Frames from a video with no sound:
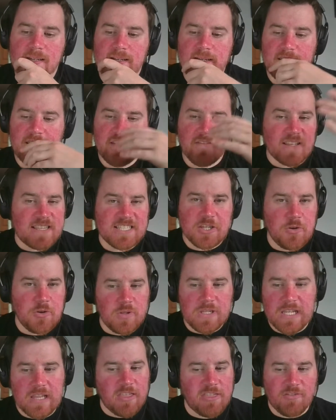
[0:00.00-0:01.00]
We've got this cool
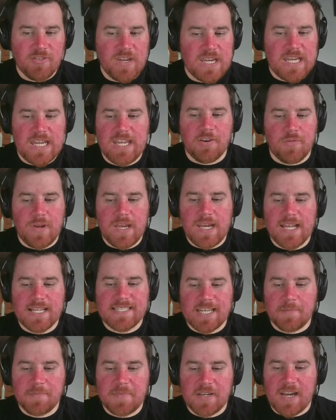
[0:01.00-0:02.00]
little 3D arena
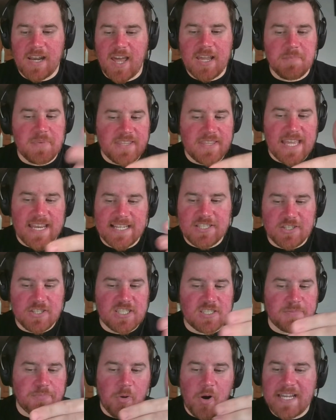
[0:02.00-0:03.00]
set up that I like, but then it's just
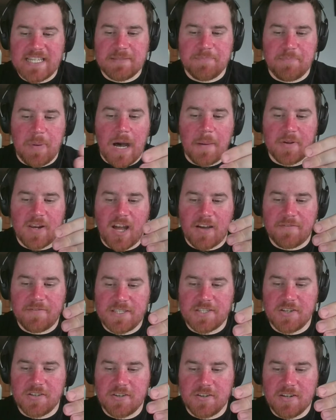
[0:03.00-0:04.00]
sprites bopping off
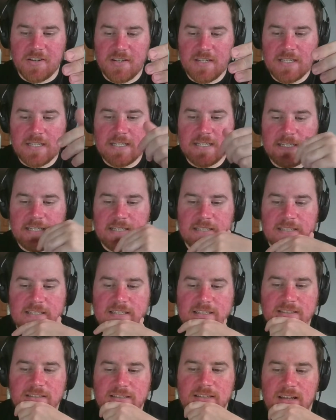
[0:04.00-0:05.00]
each other.
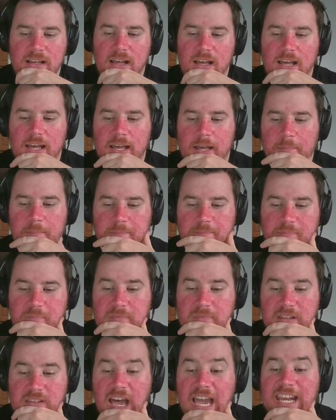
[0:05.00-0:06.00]

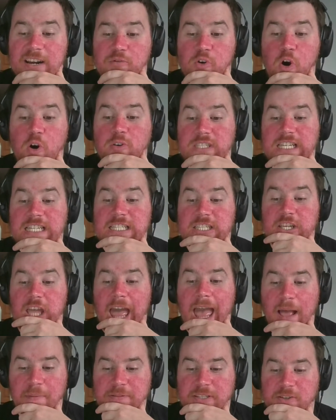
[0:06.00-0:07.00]
Nyla Rose is
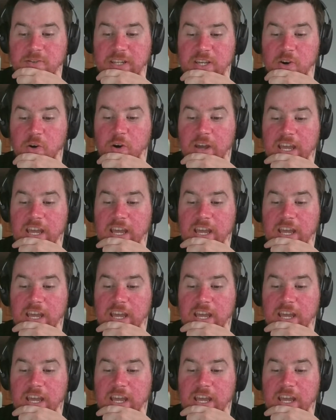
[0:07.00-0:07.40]
absolutely going